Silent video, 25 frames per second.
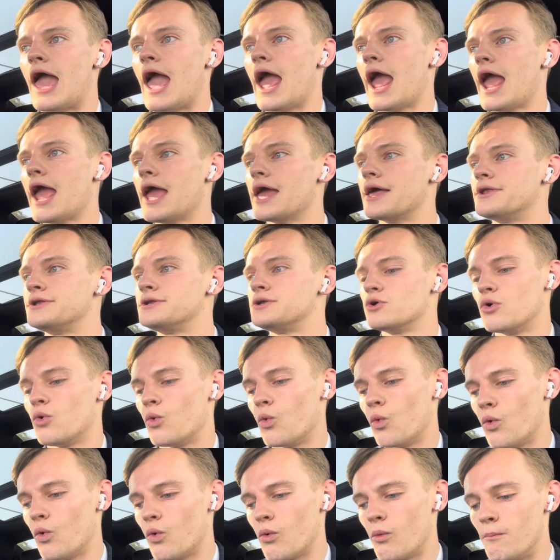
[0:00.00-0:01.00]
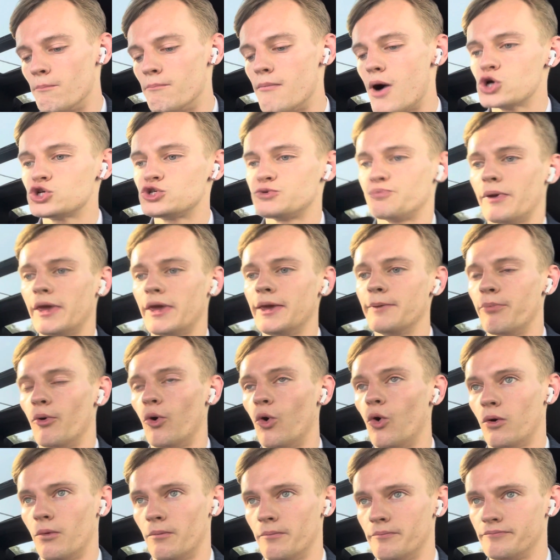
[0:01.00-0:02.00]
And most
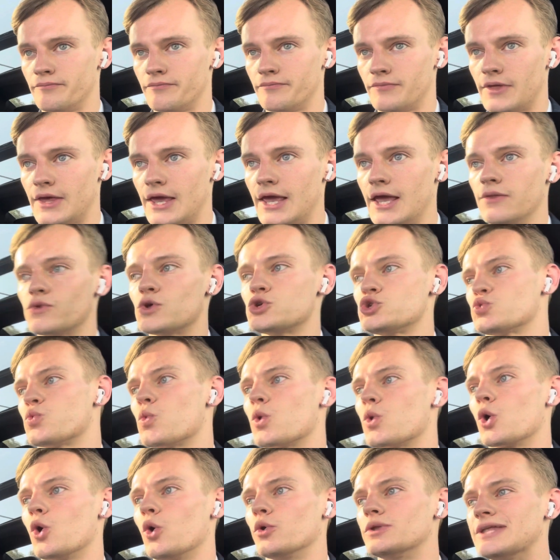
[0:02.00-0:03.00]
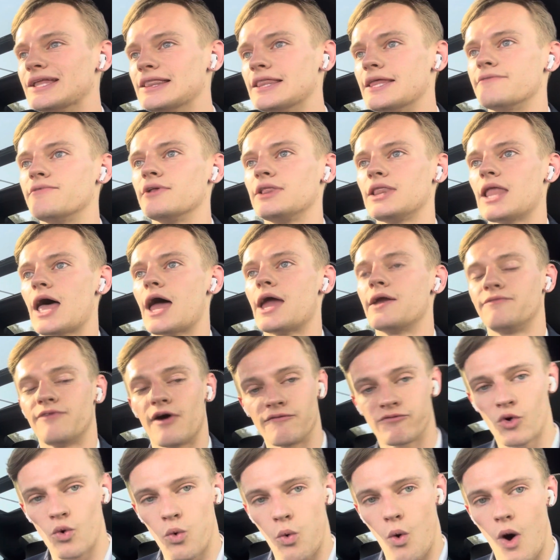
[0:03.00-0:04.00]
people in this world live a life
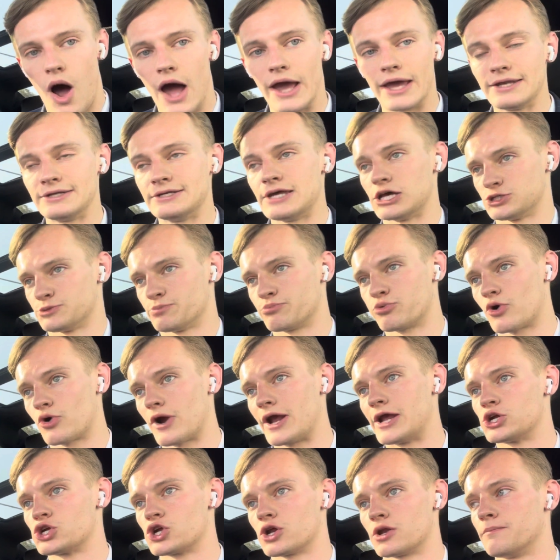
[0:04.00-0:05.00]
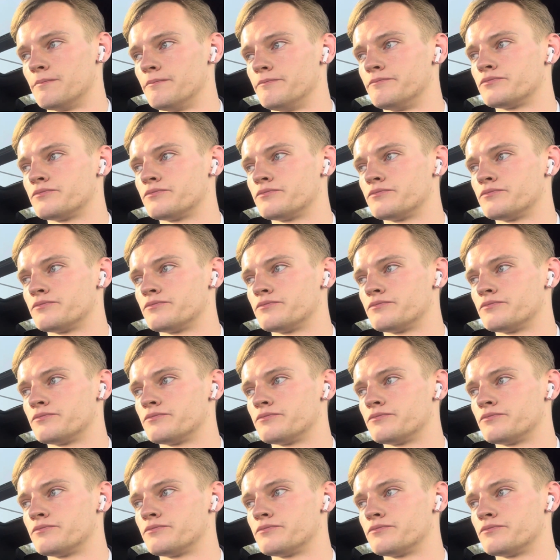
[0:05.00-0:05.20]
of quiet desperation.